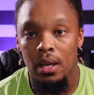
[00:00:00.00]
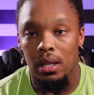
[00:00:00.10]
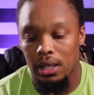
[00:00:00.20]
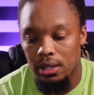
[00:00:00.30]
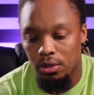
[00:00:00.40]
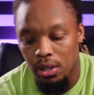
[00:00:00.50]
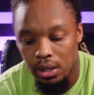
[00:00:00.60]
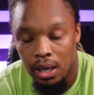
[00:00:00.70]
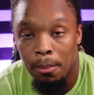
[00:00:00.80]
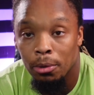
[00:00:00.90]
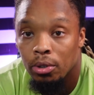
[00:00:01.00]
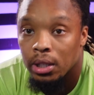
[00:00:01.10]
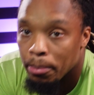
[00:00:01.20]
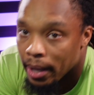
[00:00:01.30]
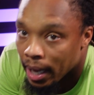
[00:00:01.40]
let's look at the, I'm going to look at
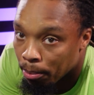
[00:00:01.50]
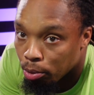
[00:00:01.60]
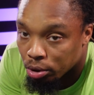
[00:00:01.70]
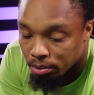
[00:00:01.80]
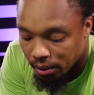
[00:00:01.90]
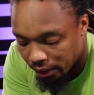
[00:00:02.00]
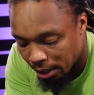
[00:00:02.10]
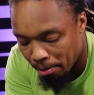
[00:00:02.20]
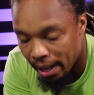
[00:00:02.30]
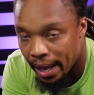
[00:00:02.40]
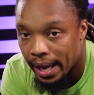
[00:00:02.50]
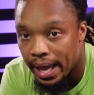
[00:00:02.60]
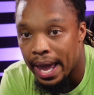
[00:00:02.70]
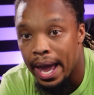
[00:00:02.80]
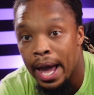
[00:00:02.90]
the bag. I'm going to pull some stuff out the bag.
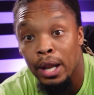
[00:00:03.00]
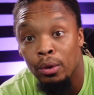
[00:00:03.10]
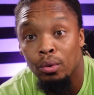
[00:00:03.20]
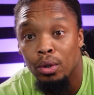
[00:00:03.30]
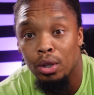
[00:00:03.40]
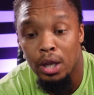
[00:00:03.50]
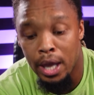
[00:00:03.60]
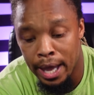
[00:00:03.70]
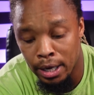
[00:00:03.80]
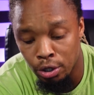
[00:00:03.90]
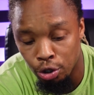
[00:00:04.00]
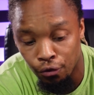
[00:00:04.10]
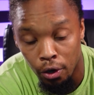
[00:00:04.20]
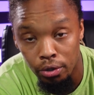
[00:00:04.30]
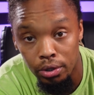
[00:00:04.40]
And
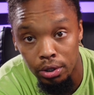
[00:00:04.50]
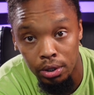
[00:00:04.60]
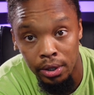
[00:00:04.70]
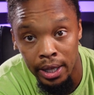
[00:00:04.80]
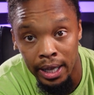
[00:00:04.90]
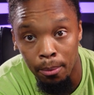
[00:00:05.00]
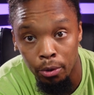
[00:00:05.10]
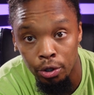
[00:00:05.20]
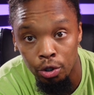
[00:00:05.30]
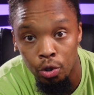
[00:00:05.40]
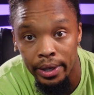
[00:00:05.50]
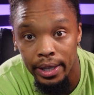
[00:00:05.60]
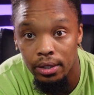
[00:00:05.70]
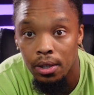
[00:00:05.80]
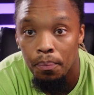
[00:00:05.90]
first thing I'm going to do
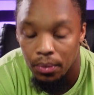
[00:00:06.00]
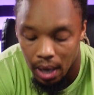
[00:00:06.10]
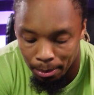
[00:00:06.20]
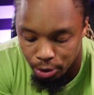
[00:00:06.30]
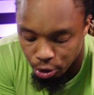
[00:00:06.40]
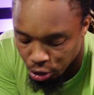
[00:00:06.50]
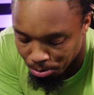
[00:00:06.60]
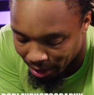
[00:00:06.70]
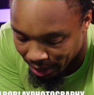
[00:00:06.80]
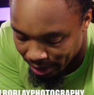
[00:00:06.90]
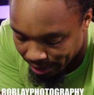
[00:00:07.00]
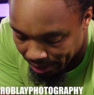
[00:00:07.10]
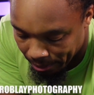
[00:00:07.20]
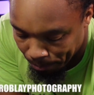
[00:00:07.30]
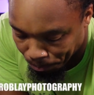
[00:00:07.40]
is, I'm going to choose my lenses.